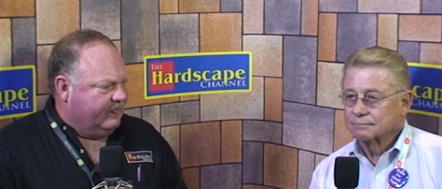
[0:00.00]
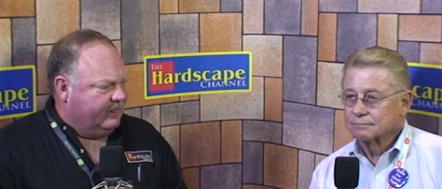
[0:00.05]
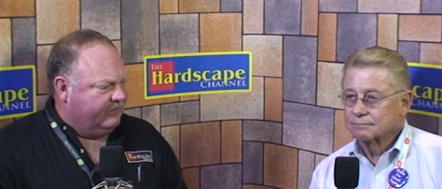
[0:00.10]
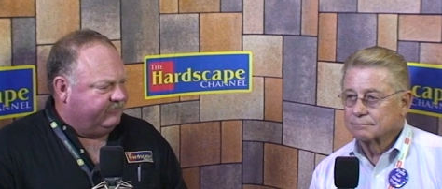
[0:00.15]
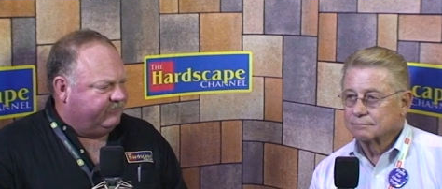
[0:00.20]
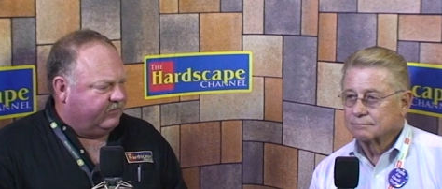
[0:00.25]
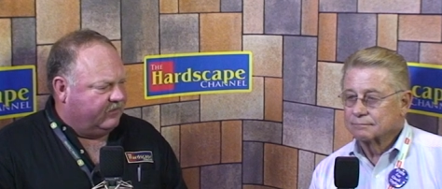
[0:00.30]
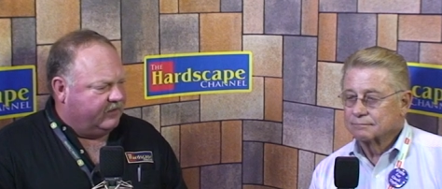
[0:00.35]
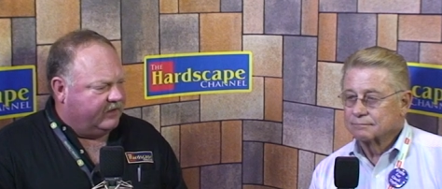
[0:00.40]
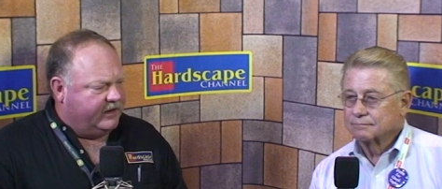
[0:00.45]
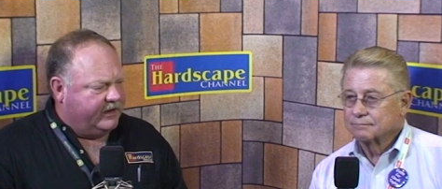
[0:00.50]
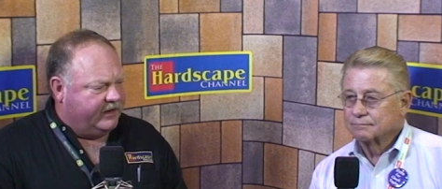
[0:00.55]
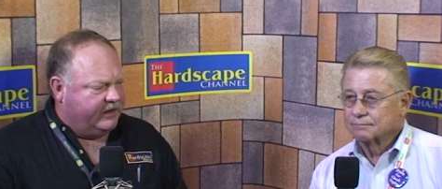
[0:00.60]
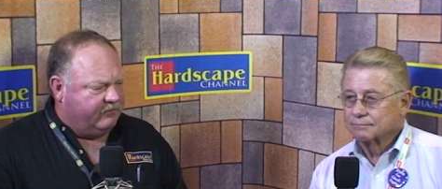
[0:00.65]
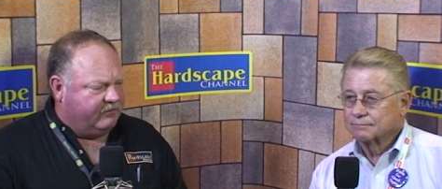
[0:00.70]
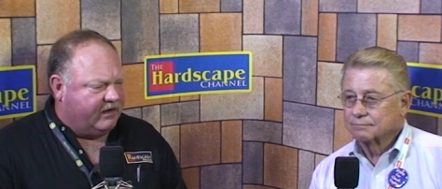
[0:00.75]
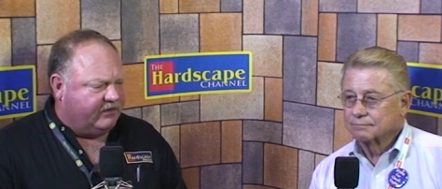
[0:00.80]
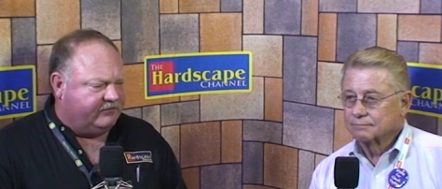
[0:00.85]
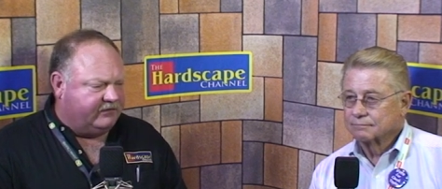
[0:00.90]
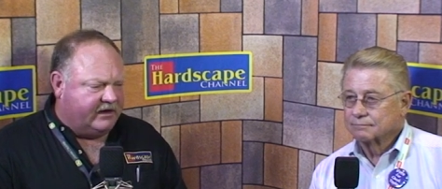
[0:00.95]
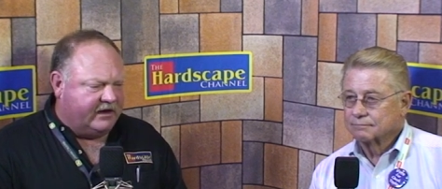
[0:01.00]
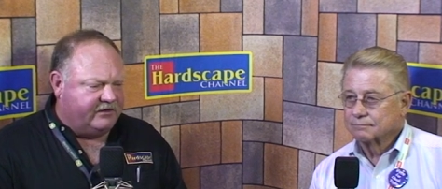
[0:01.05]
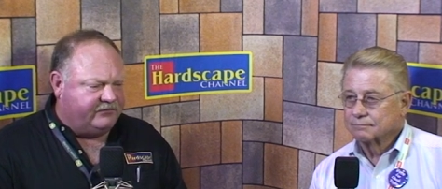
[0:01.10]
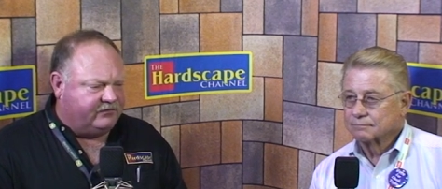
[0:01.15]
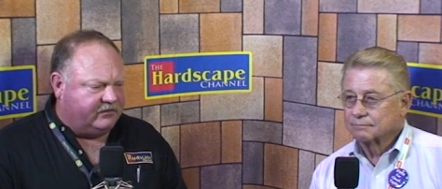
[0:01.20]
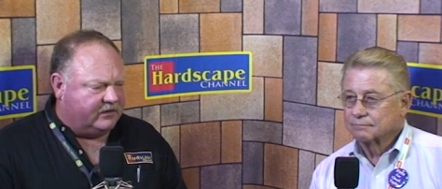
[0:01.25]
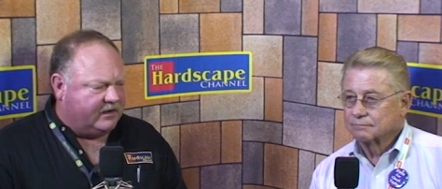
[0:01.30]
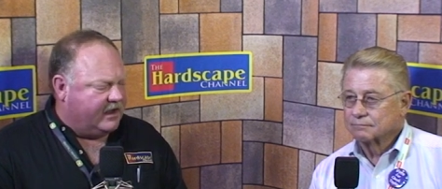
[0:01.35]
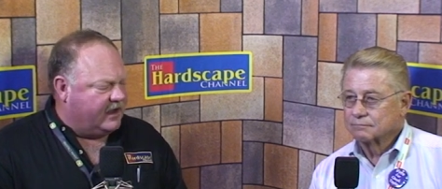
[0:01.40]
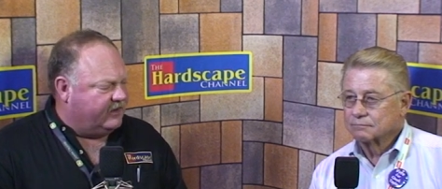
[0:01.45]
Speaker 1: for a
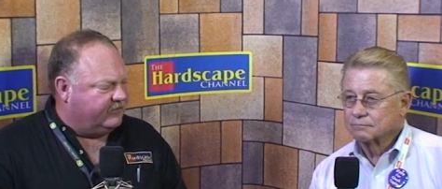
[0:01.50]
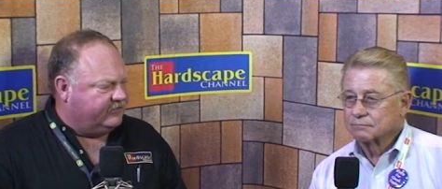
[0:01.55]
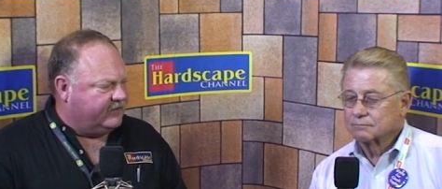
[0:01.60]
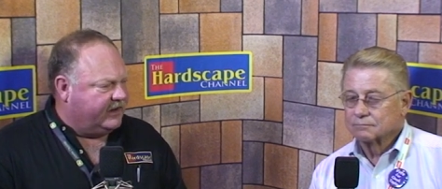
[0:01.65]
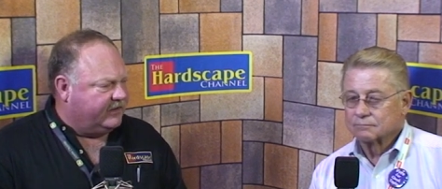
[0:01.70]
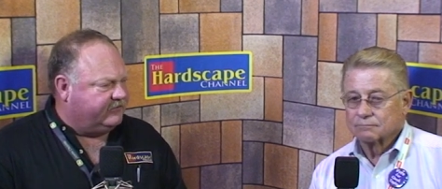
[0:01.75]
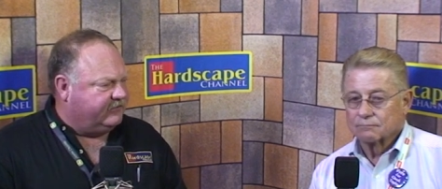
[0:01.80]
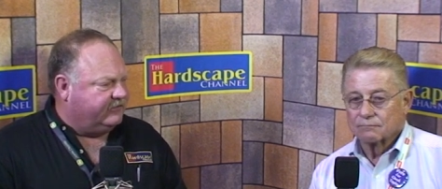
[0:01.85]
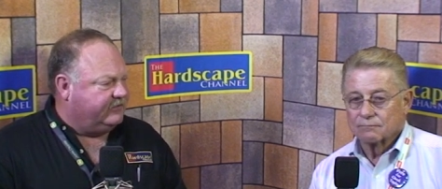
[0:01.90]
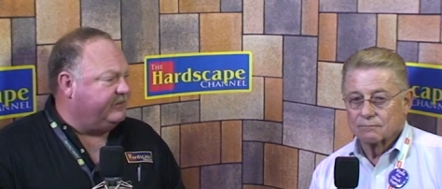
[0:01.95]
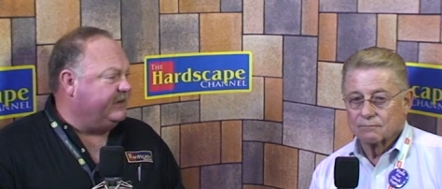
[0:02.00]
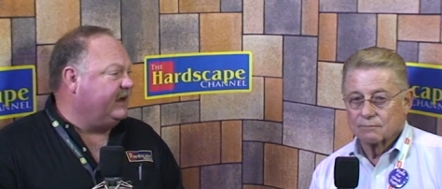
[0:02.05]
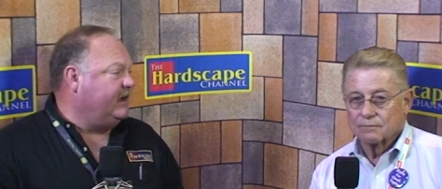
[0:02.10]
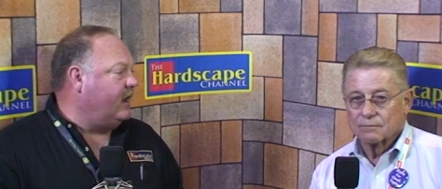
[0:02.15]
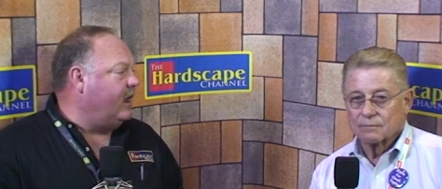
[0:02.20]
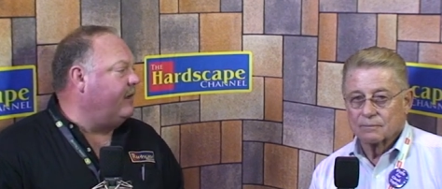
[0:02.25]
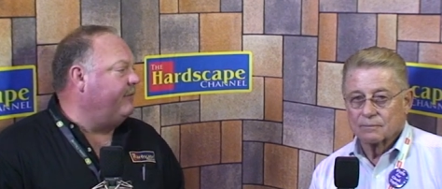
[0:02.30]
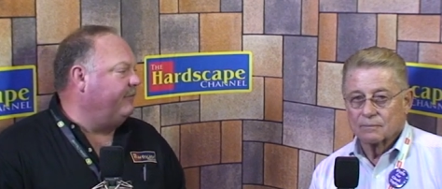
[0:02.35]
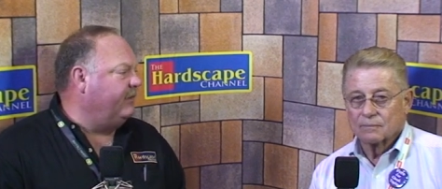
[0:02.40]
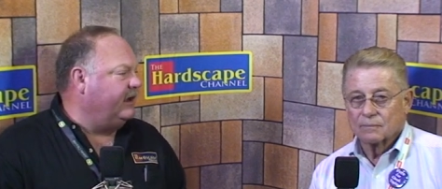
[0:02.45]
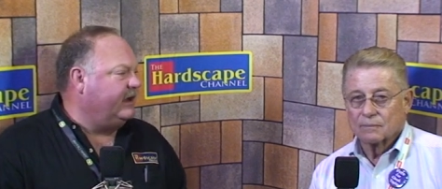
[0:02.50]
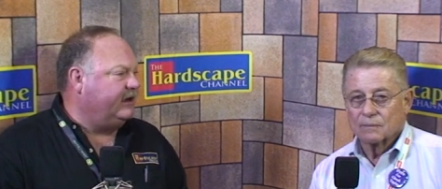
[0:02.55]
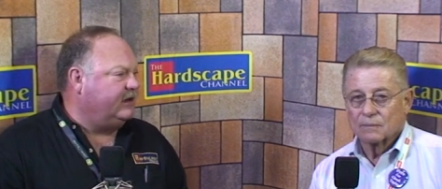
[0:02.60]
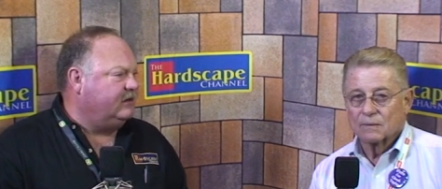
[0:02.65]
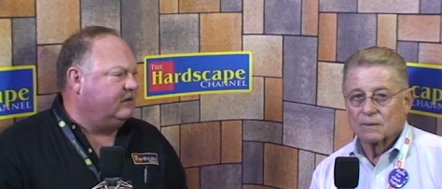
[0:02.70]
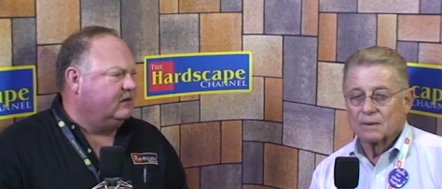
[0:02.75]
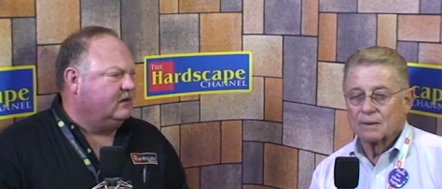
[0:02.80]
residential contractor to become a